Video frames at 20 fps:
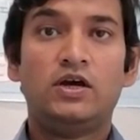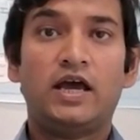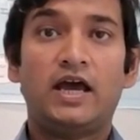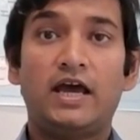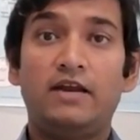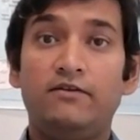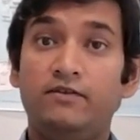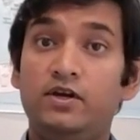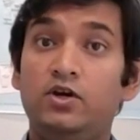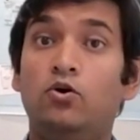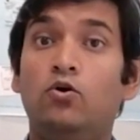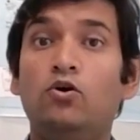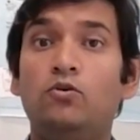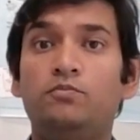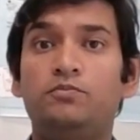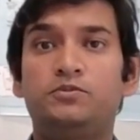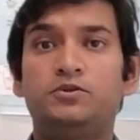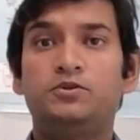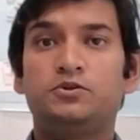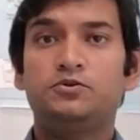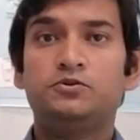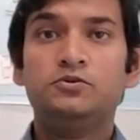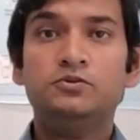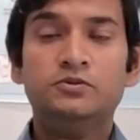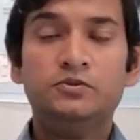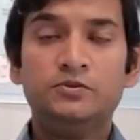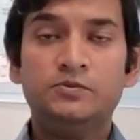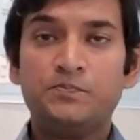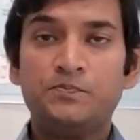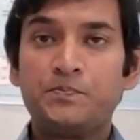And we hope
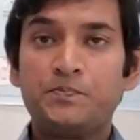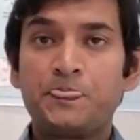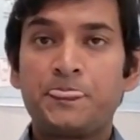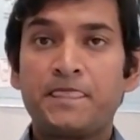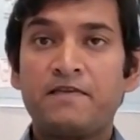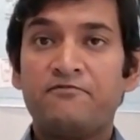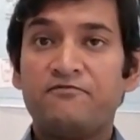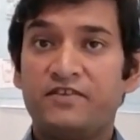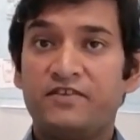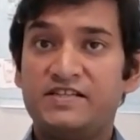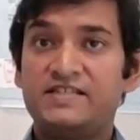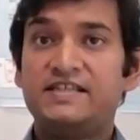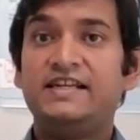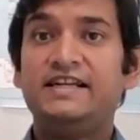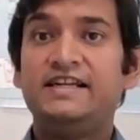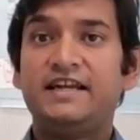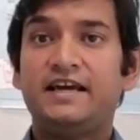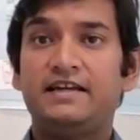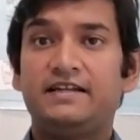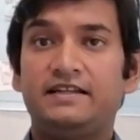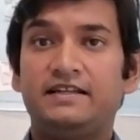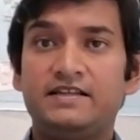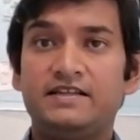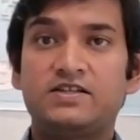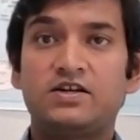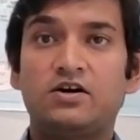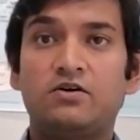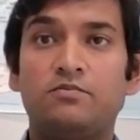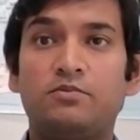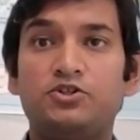to facilitate
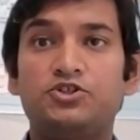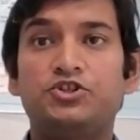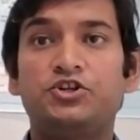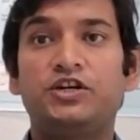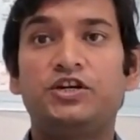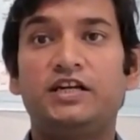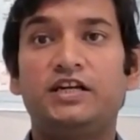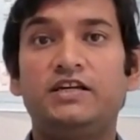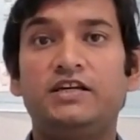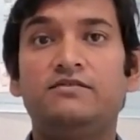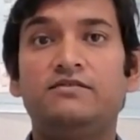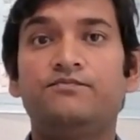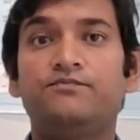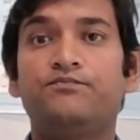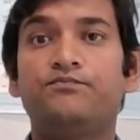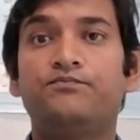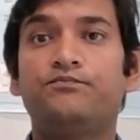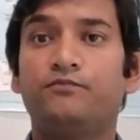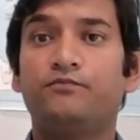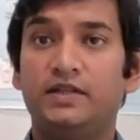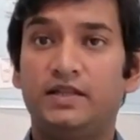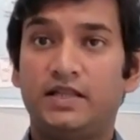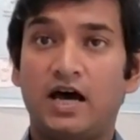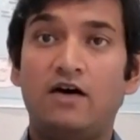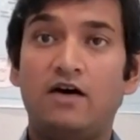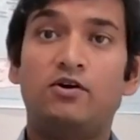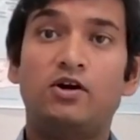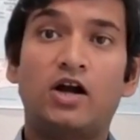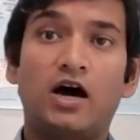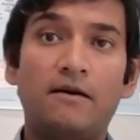this opportunity with
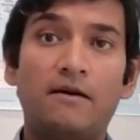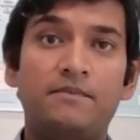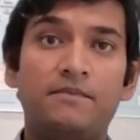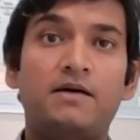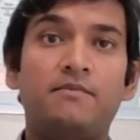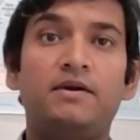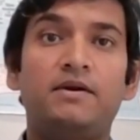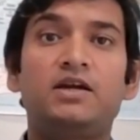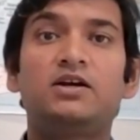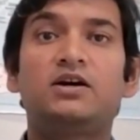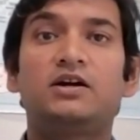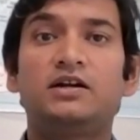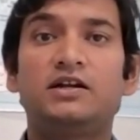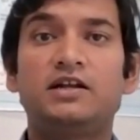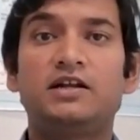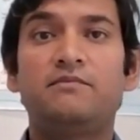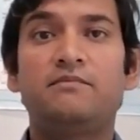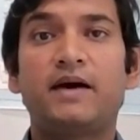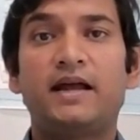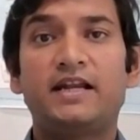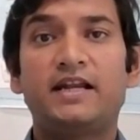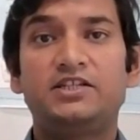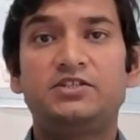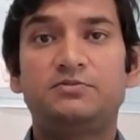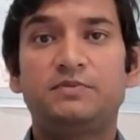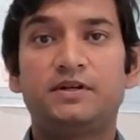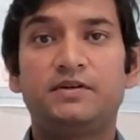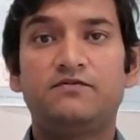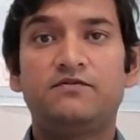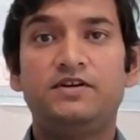our upcoming content
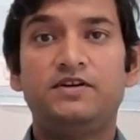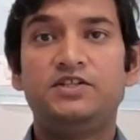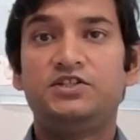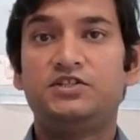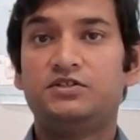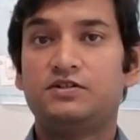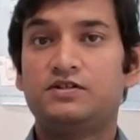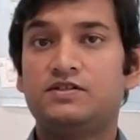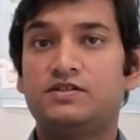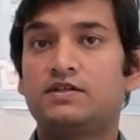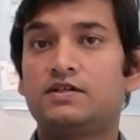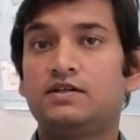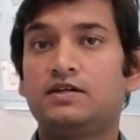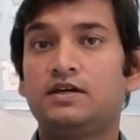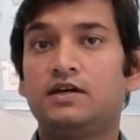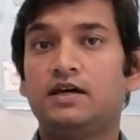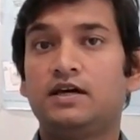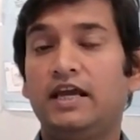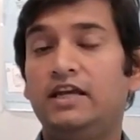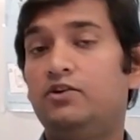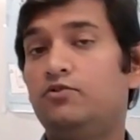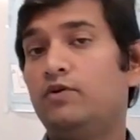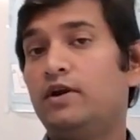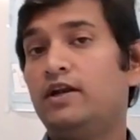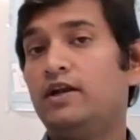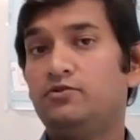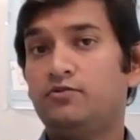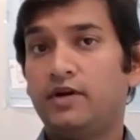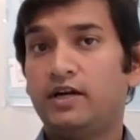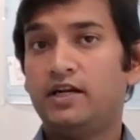management features in
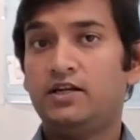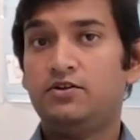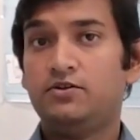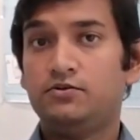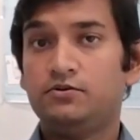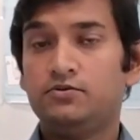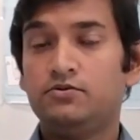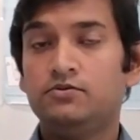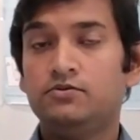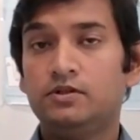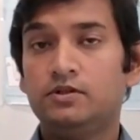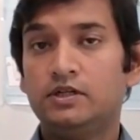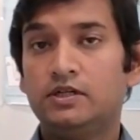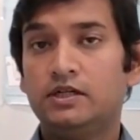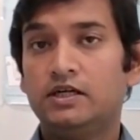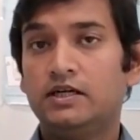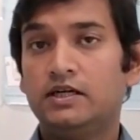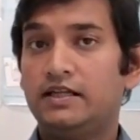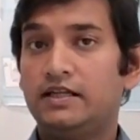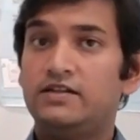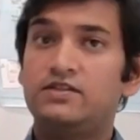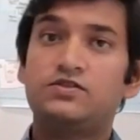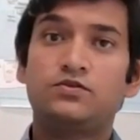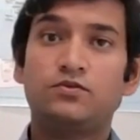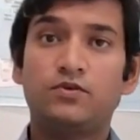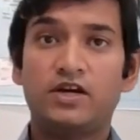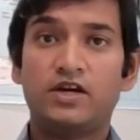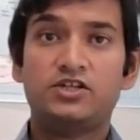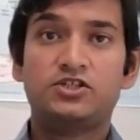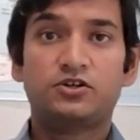2022 that
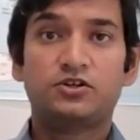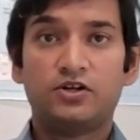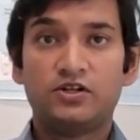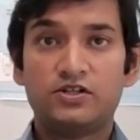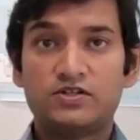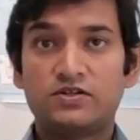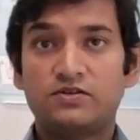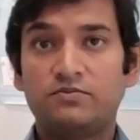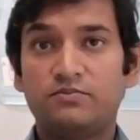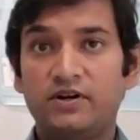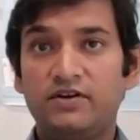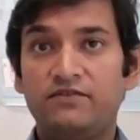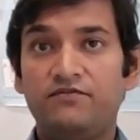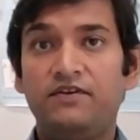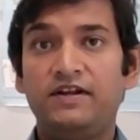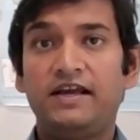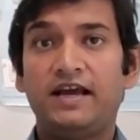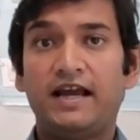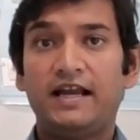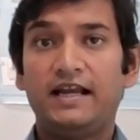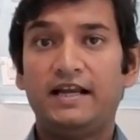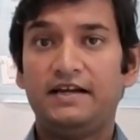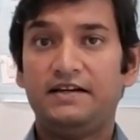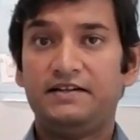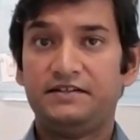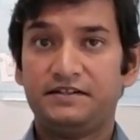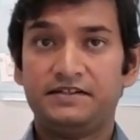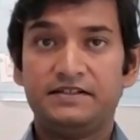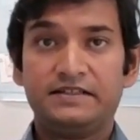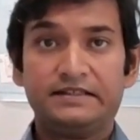Suresh also briefly
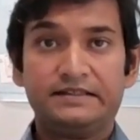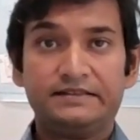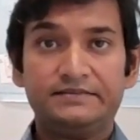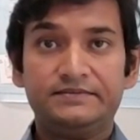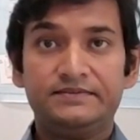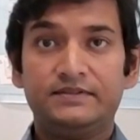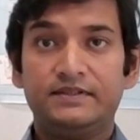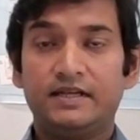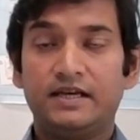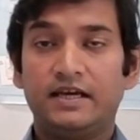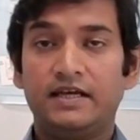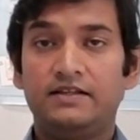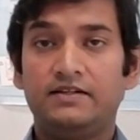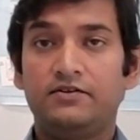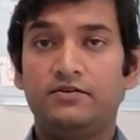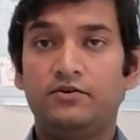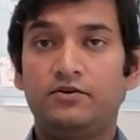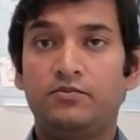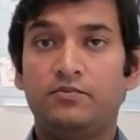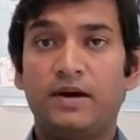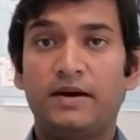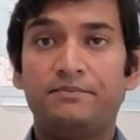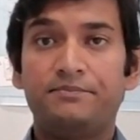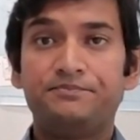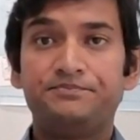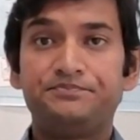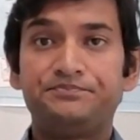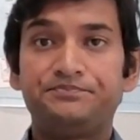highlighted in the roadmap.